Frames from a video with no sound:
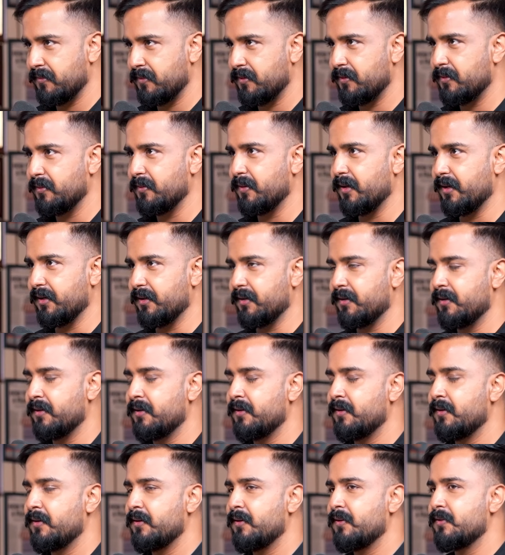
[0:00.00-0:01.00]
Right.
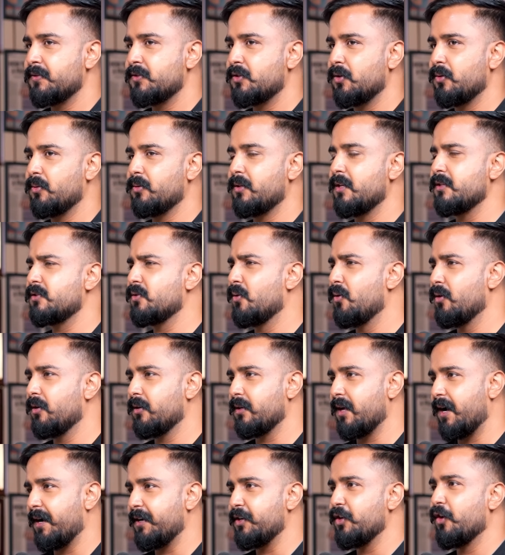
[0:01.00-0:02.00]
So this whole
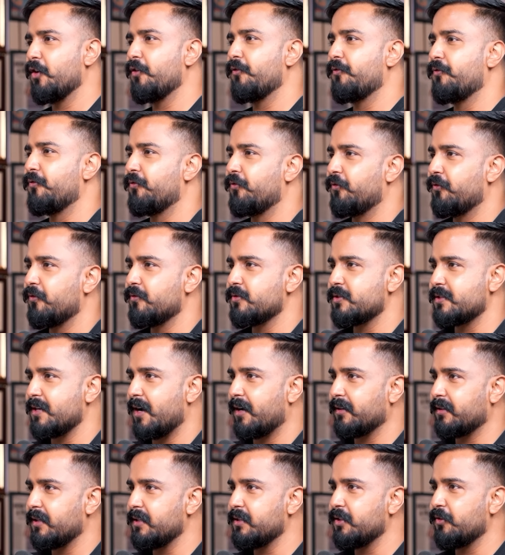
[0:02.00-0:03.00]
idea of
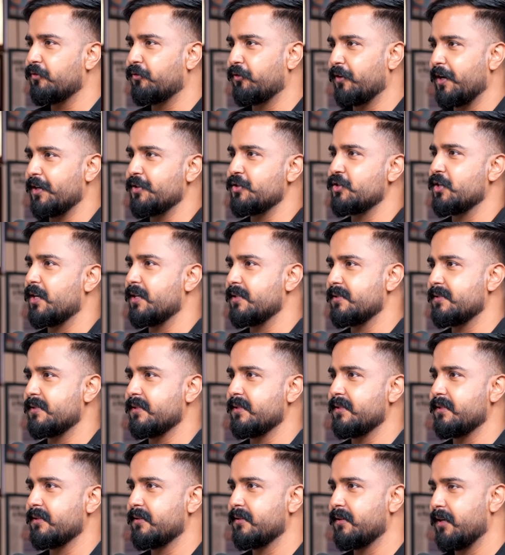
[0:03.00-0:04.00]
starting the
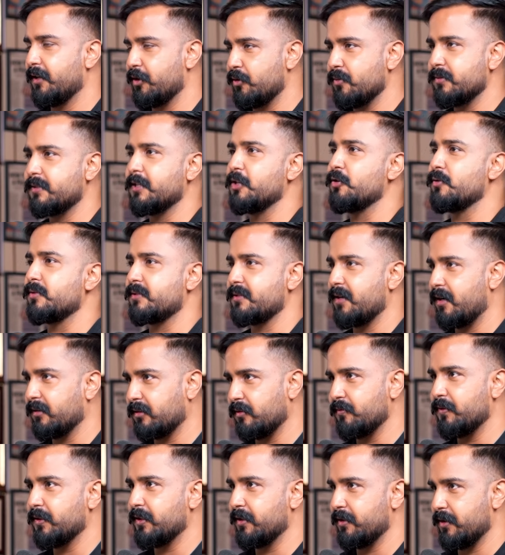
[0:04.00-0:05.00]
franchisee, like you said, you started
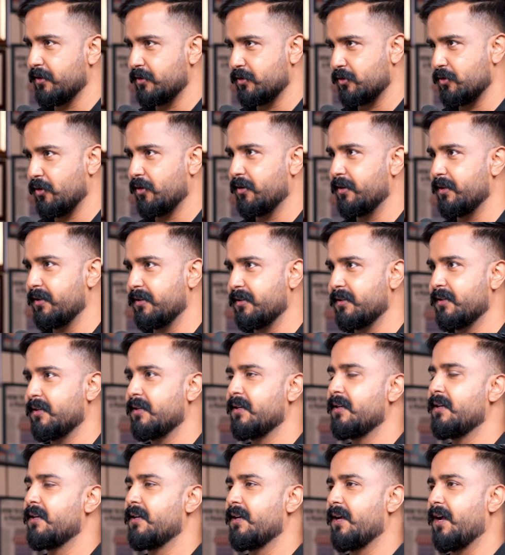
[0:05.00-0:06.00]
with a restaurant,
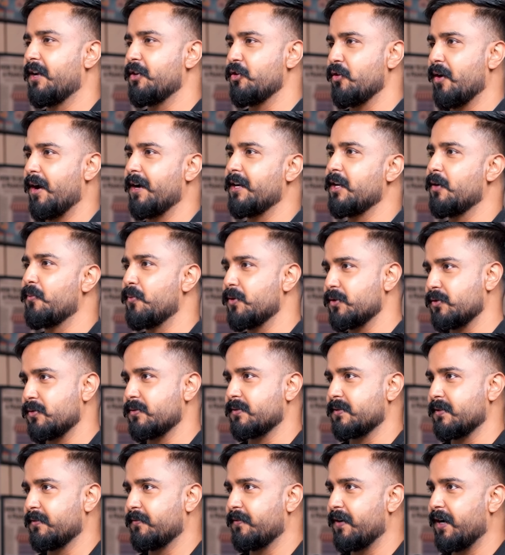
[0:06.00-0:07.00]
and your idea was to
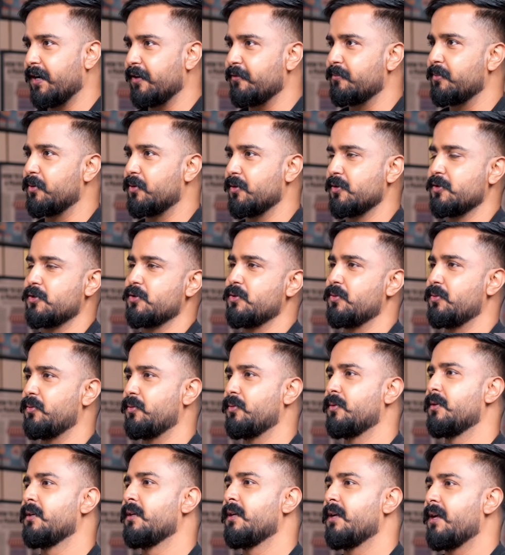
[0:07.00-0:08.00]
survive because you
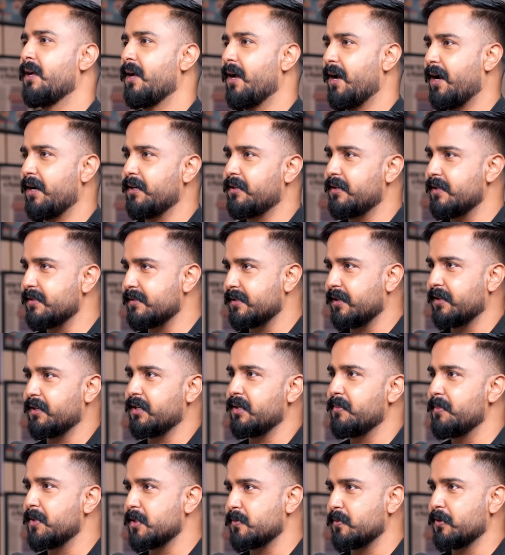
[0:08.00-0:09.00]
had
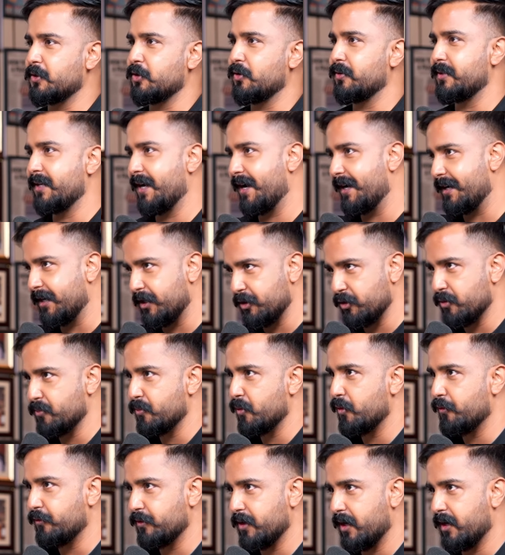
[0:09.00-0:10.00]
disagreements with your dad and you
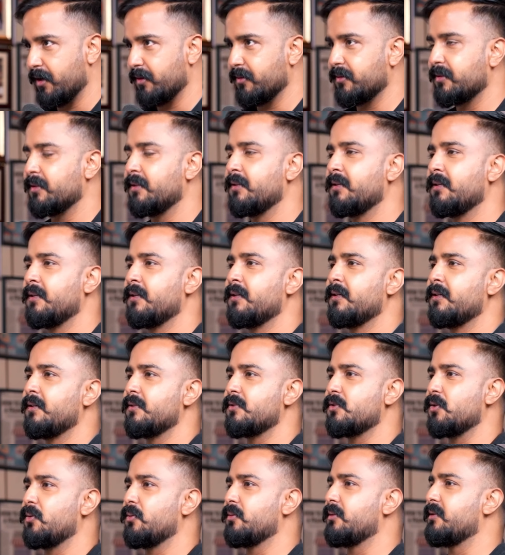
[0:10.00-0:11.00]
moved out.
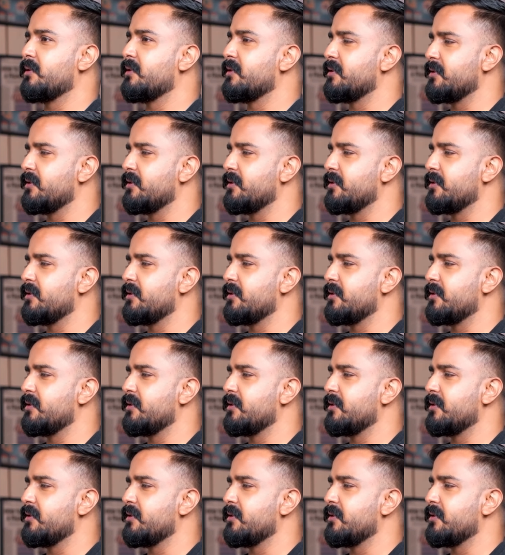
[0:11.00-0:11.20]
So